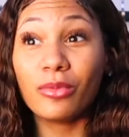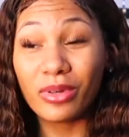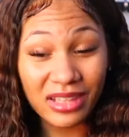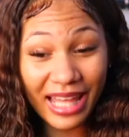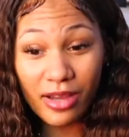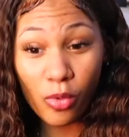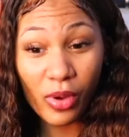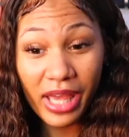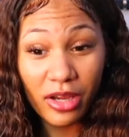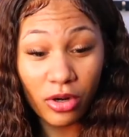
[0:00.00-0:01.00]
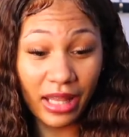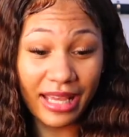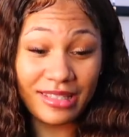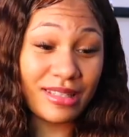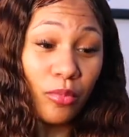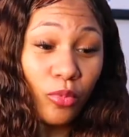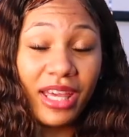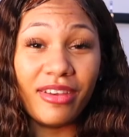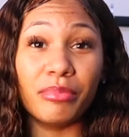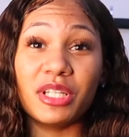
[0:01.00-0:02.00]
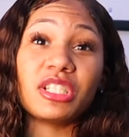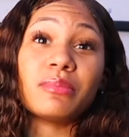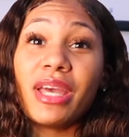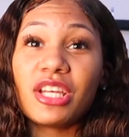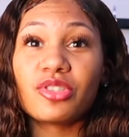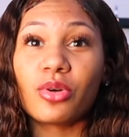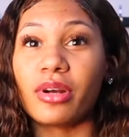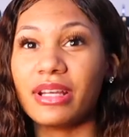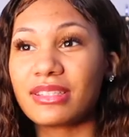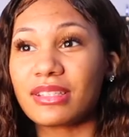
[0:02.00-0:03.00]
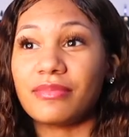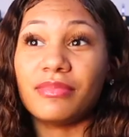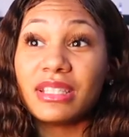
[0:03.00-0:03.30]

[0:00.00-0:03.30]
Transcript: in with like a wig or like some weave but just make sure it's a